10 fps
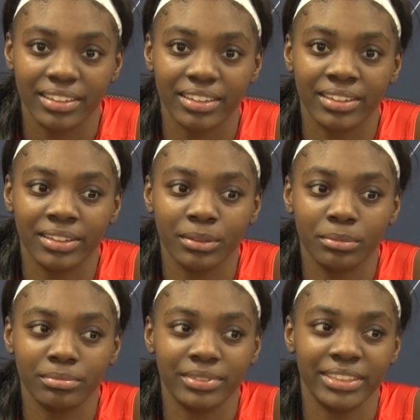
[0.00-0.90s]

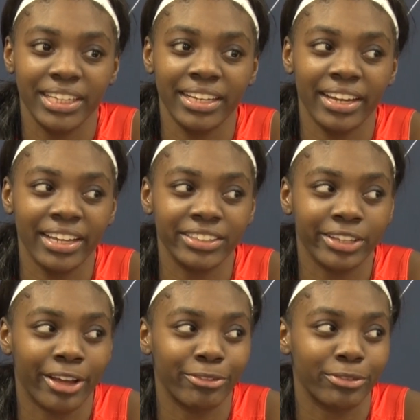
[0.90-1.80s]
10 days
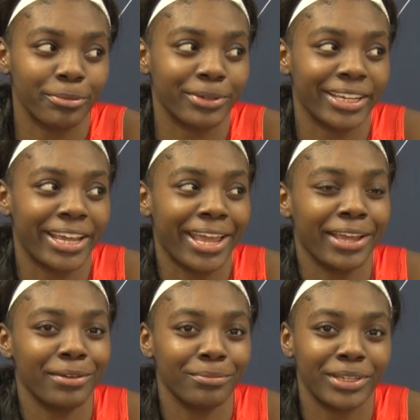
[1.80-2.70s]
off from a
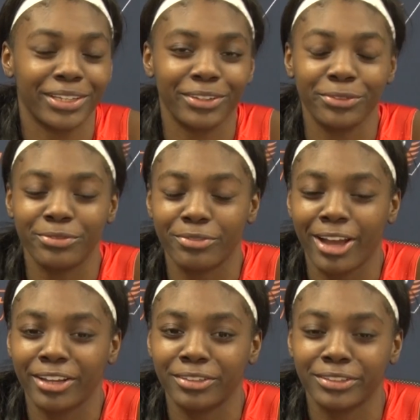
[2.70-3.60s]
game, including
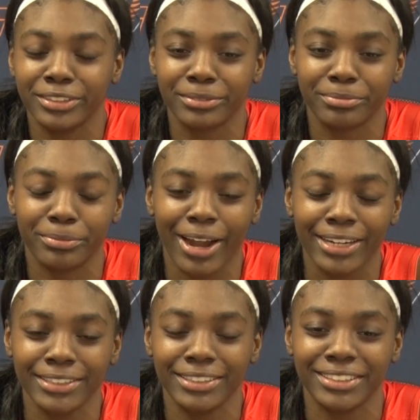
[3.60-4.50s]
finals and
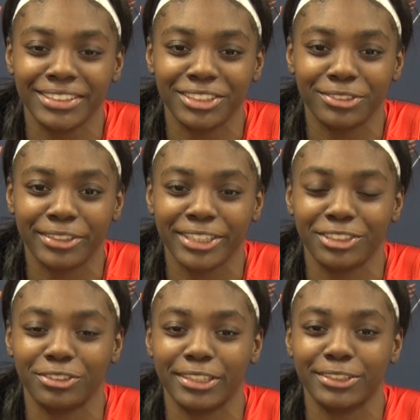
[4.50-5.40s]
practice, is very
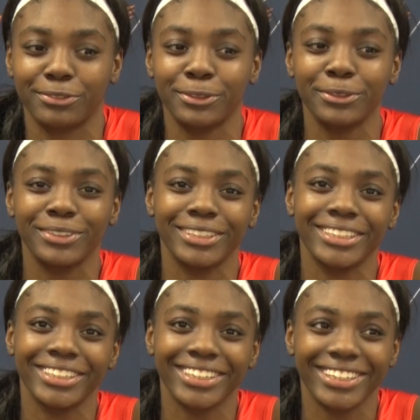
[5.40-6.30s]
stressful.
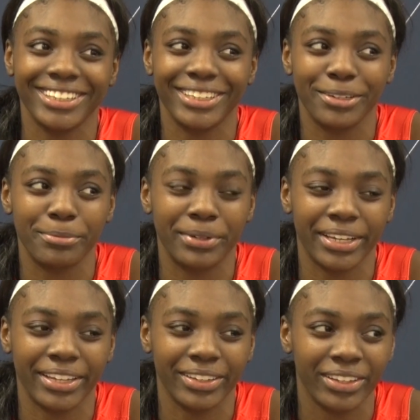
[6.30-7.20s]

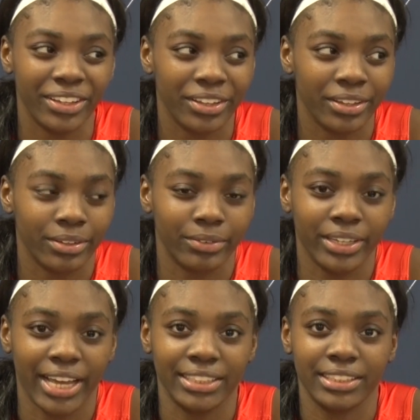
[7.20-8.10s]
But
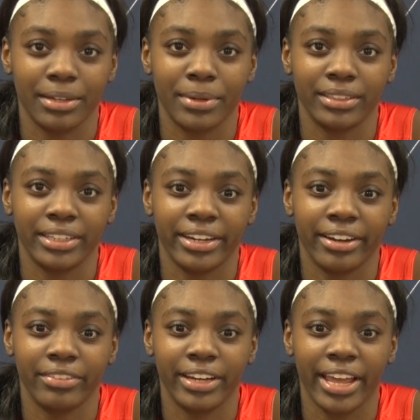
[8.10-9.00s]
we had to come out there
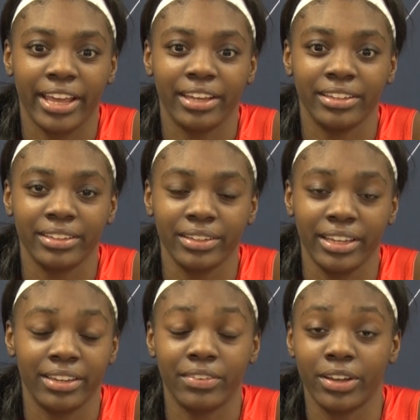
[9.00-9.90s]
every day,
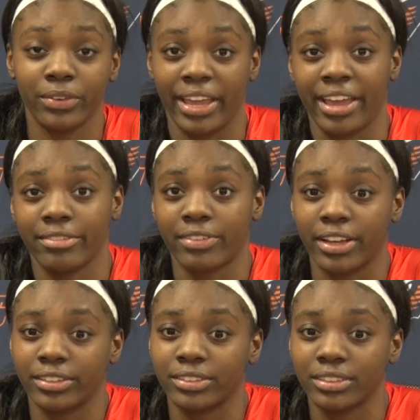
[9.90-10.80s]
even though we had
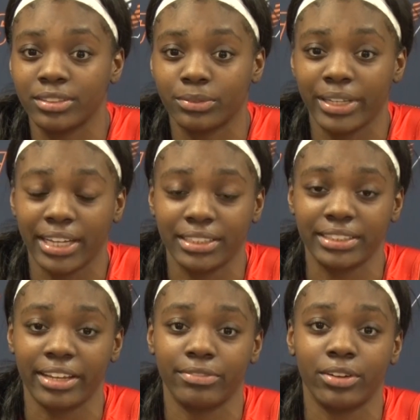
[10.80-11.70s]
finals. We had to
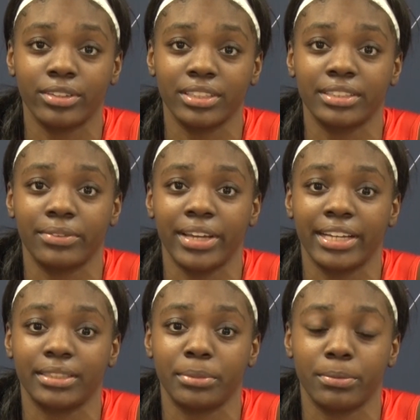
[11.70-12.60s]
stay focused and we
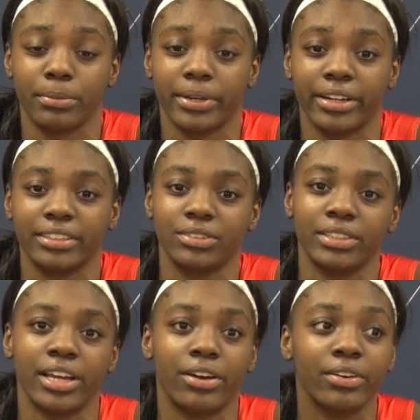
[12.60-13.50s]
had to be prepared because we
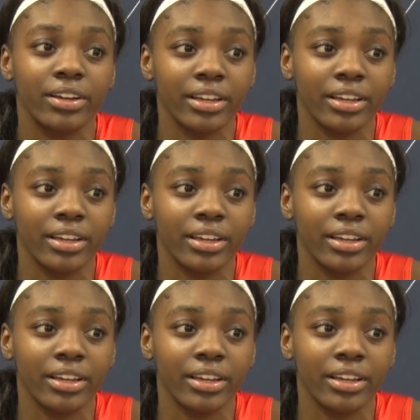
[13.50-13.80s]
know